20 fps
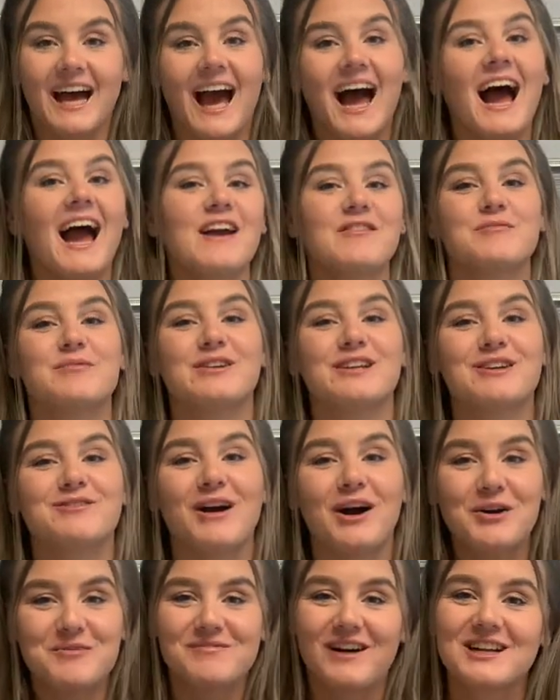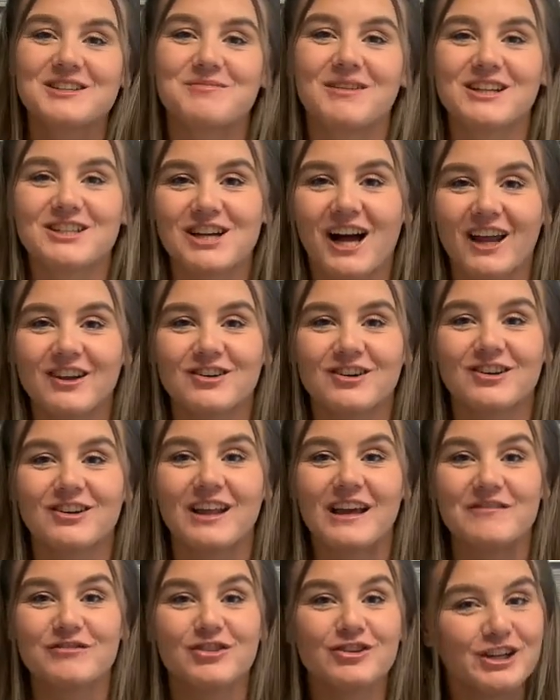Hi everybody, welcome back to my channel.
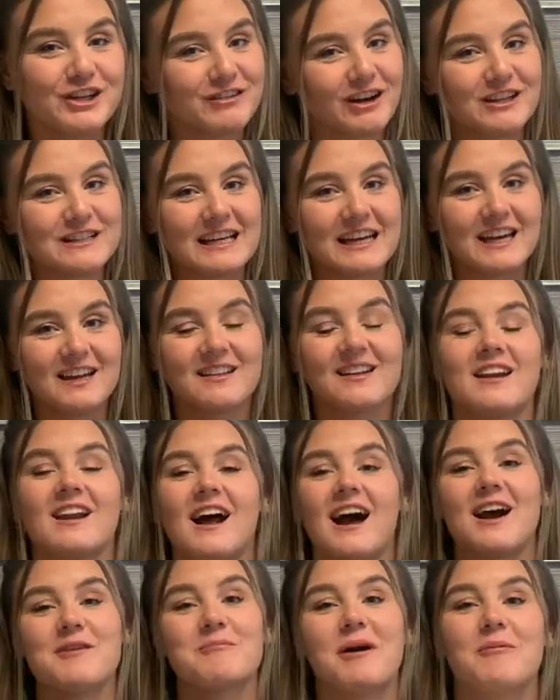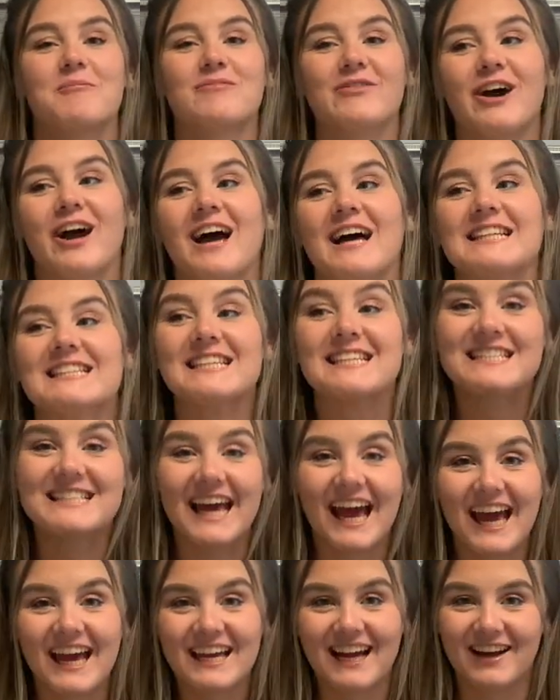If you're new around here then I'm Amber, and
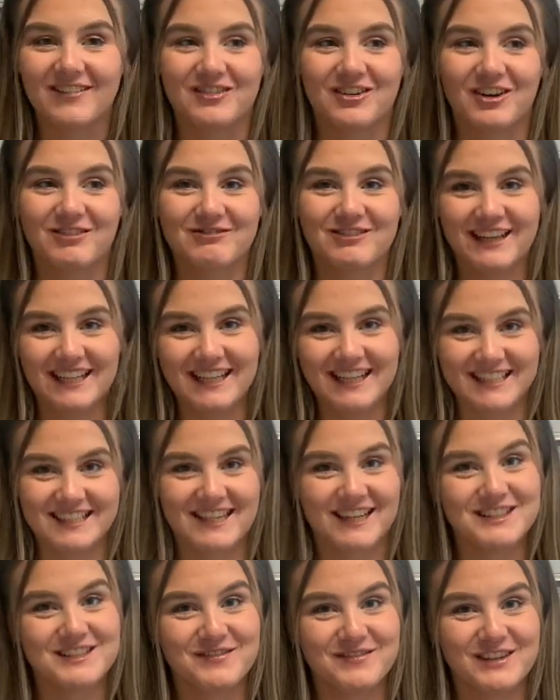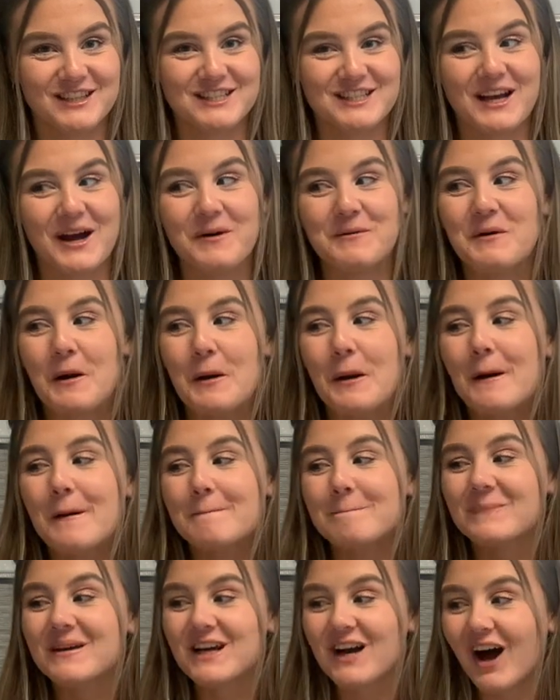today I've got a really exciting video
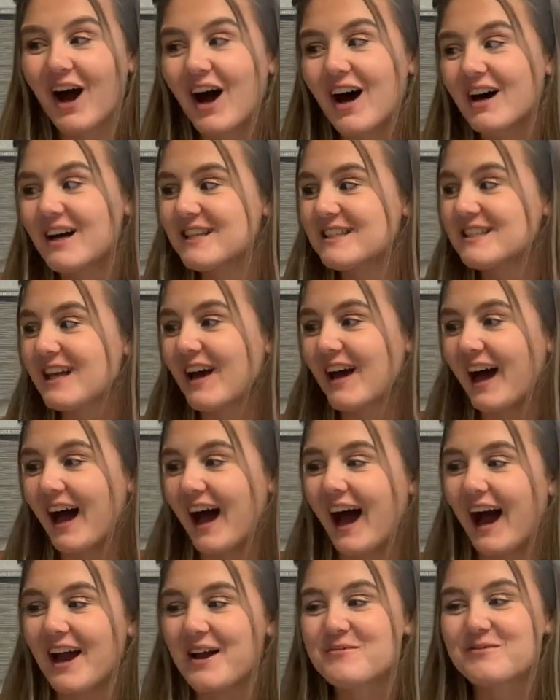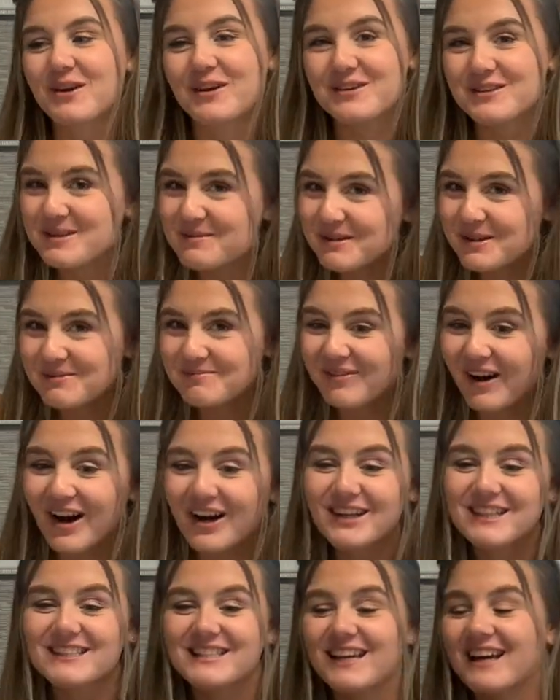because I'm going to be
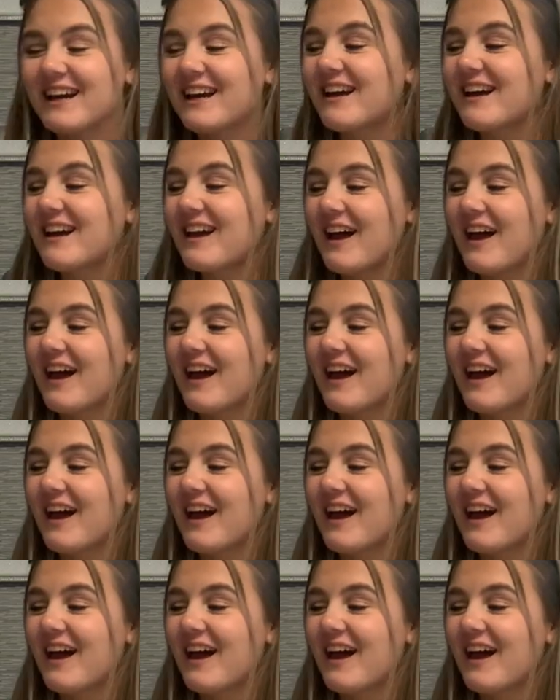unboxing